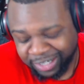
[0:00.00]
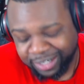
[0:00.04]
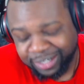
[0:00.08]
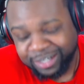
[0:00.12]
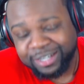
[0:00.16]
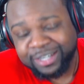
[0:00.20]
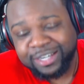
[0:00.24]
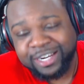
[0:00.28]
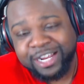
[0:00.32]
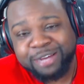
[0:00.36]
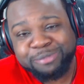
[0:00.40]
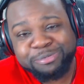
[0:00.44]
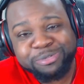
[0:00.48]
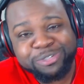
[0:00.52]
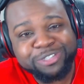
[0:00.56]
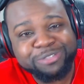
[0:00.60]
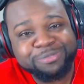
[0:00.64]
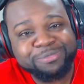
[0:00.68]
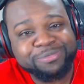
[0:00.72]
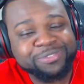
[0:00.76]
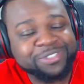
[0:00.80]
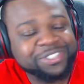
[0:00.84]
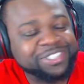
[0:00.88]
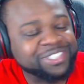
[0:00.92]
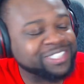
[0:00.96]
clap
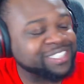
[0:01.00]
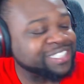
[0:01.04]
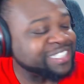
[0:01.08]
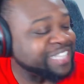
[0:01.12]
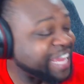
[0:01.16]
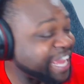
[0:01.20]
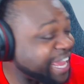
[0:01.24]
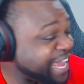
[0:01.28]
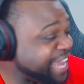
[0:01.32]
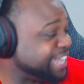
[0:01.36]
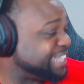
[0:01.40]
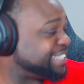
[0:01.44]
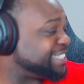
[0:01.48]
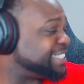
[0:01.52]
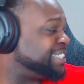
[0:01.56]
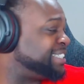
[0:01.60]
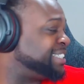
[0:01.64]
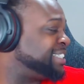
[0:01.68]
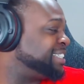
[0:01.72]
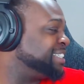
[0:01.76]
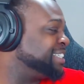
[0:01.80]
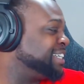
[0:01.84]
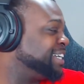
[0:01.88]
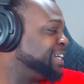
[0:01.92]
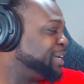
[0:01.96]
some
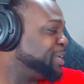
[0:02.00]
cheeks.